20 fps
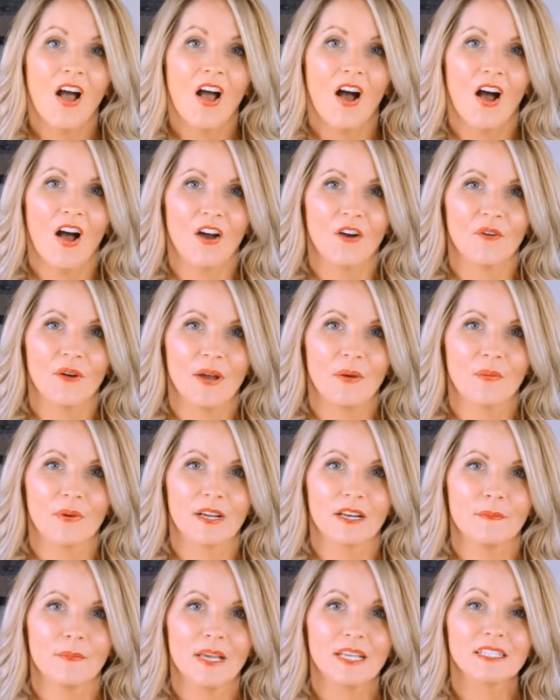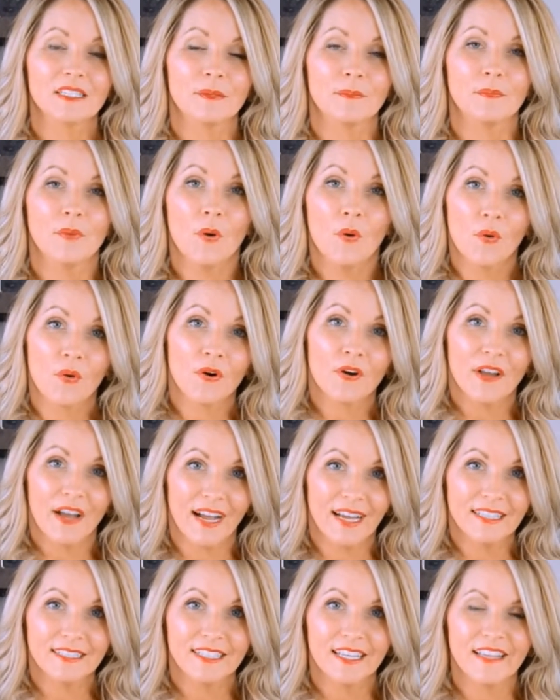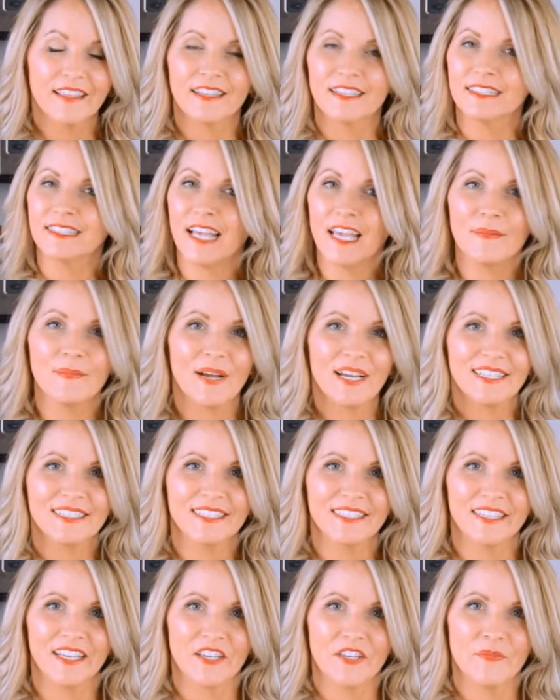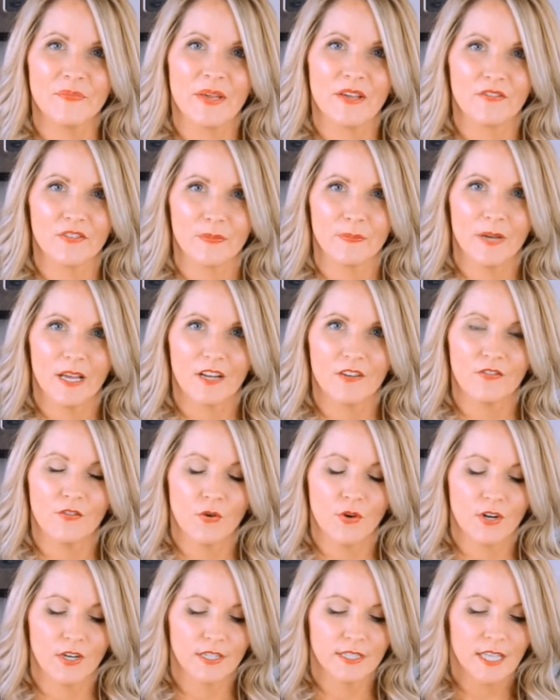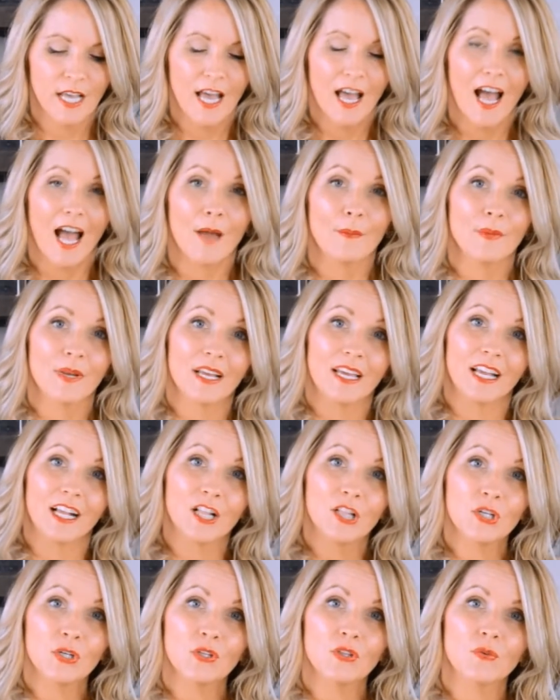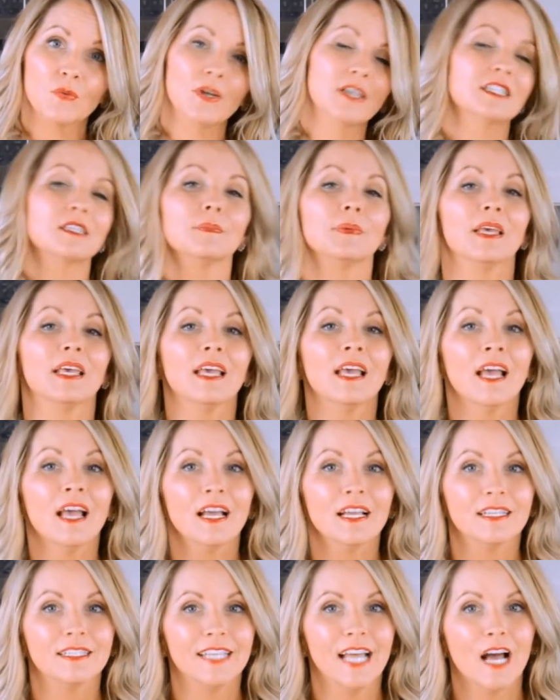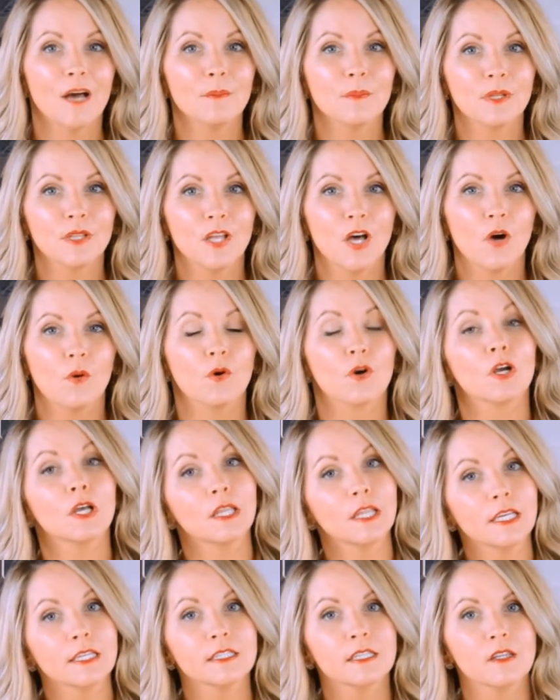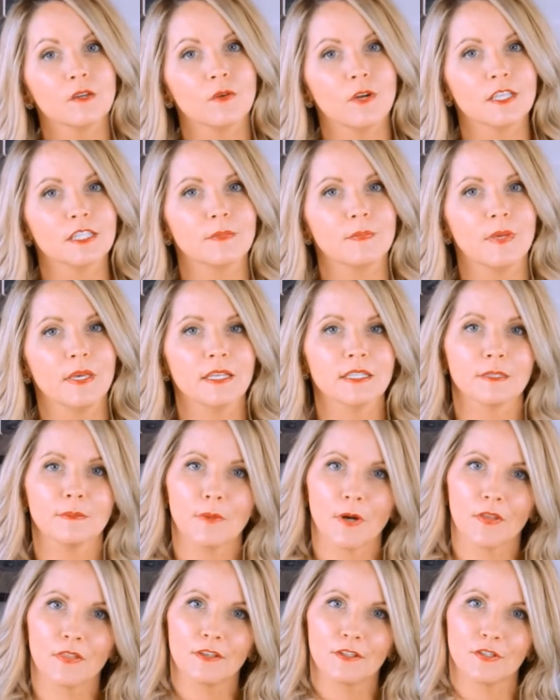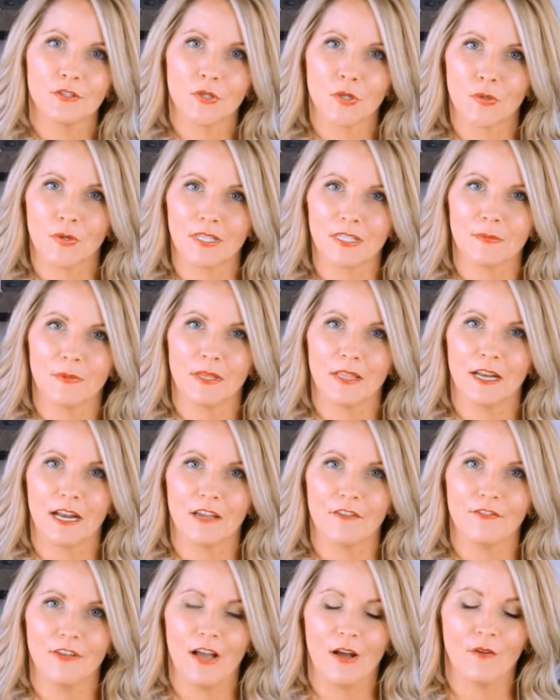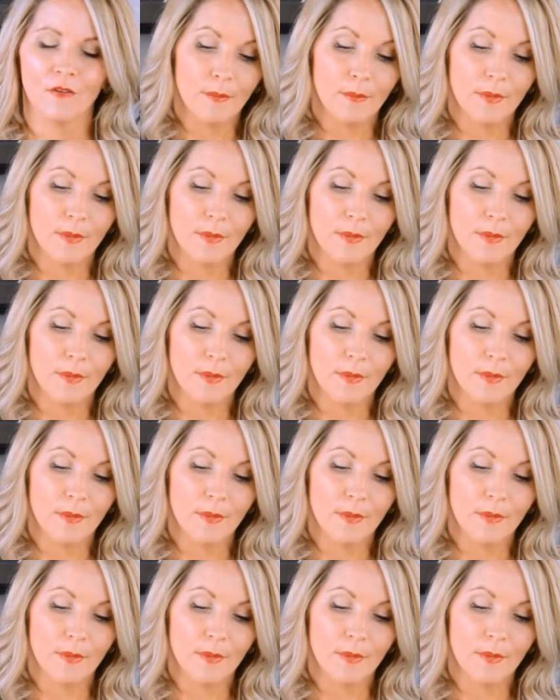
All right, we're gonna make some poured icing, the same icing that you make for petit fours. I'm gonna include the recipe down below, or a link to the recipe. It's a Martha Stewart recipe that I found.